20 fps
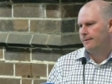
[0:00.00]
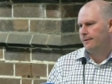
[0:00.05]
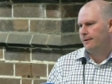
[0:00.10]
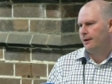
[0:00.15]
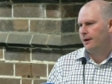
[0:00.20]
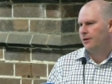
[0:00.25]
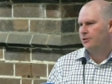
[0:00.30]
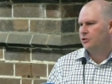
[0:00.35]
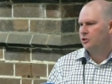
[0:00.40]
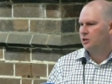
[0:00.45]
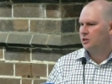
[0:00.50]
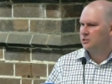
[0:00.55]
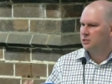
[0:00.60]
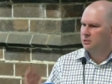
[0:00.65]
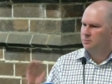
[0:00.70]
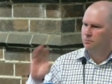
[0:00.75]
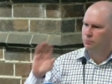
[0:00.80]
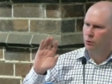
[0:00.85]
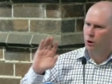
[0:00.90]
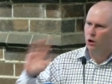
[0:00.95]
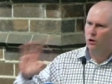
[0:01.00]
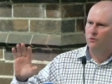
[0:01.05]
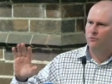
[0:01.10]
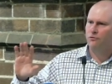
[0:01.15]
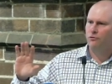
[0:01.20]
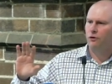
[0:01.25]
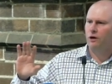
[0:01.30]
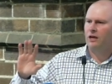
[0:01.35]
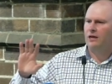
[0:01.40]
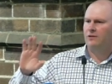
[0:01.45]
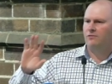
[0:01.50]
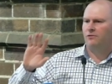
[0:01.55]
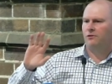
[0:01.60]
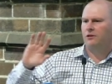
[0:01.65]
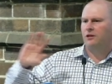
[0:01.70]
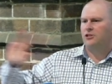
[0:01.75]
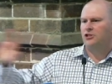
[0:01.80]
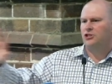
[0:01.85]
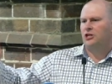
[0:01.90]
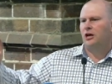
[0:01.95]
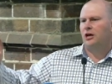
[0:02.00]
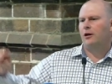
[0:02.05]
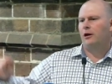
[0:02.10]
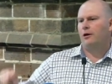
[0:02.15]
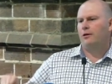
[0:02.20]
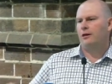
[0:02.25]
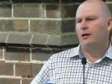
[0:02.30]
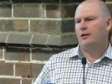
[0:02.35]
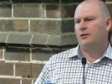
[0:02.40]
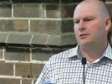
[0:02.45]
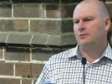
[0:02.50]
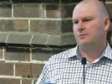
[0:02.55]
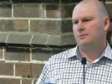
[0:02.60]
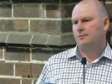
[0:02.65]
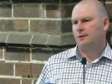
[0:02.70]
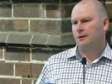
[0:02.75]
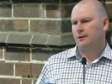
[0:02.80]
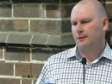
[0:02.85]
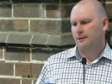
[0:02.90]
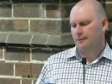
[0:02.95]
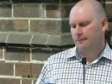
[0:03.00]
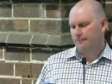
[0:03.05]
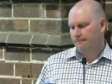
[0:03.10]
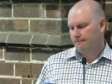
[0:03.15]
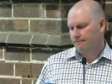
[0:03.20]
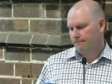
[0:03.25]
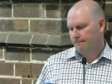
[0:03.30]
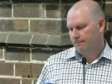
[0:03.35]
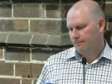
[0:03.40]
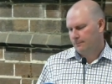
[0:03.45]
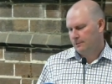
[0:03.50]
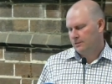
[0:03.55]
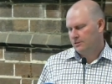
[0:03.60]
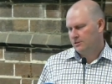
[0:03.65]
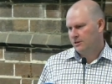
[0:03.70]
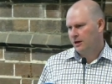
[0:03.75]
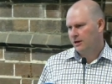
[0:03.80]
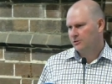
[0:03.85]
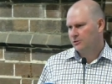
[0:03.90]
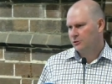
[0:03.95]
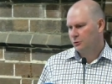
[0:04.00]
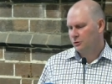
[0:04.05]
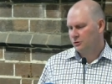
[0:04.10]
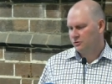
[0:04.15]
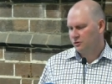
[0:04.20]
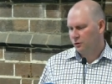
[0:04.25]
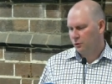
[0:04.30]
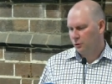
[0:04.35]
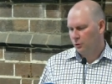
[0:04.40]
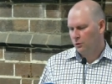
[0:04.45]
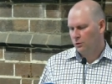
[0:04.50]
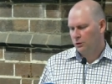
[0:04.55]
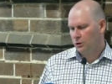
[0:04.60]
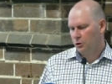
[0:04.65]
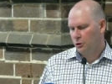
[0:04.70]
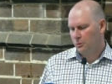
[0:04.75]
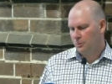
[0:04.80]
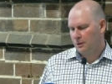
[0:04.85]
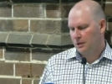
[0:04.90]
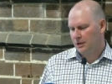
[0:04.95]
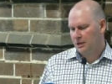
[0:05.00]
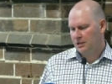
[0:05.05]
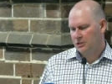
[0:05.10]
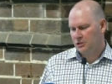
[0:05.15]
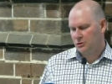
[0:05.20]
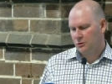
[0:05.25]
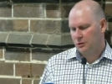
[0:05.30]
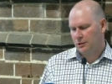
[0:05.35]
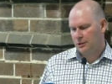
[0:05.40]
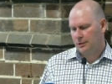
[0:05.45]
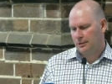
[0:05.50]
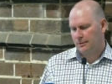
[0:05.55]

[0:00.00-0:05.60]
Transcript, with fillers: and Jesus broke free from the shadow that has stuck to us for all human history.